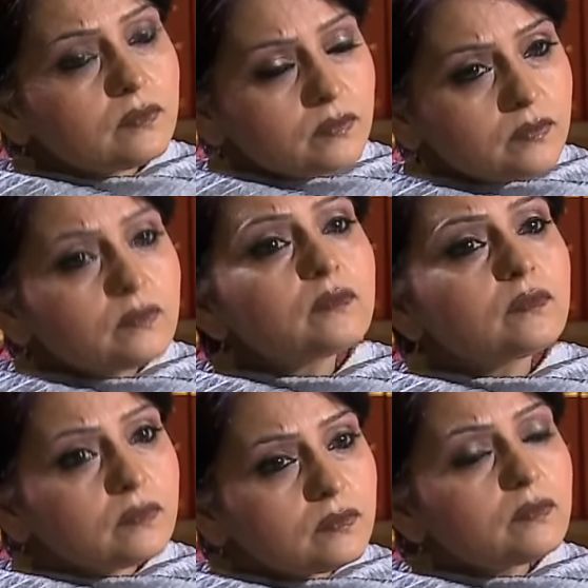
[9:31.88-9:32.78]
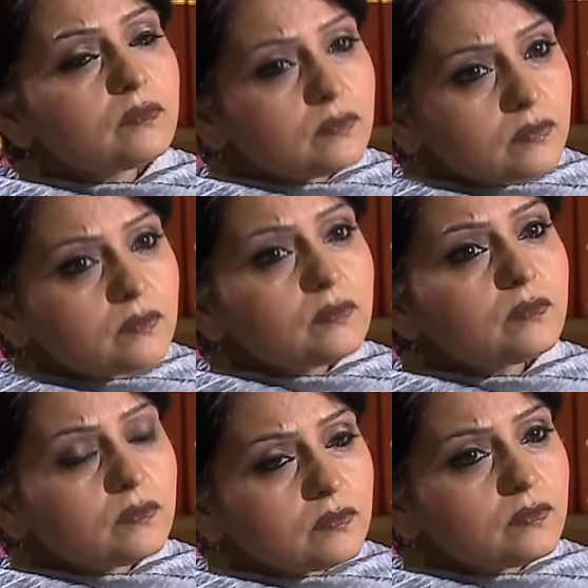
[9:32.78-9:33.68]
behind it for
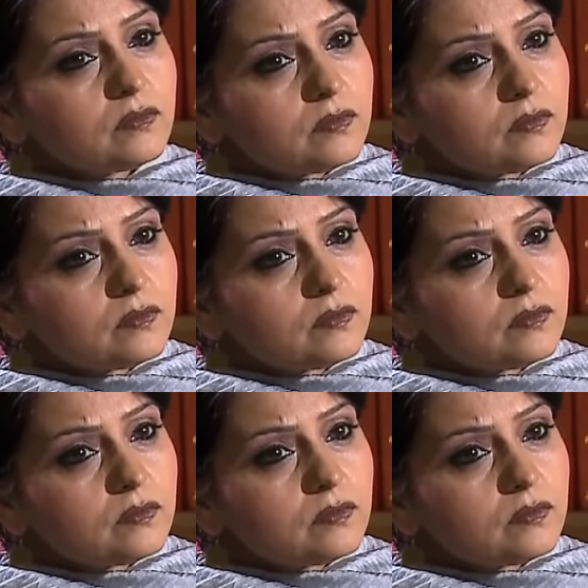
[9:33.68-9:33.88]
example,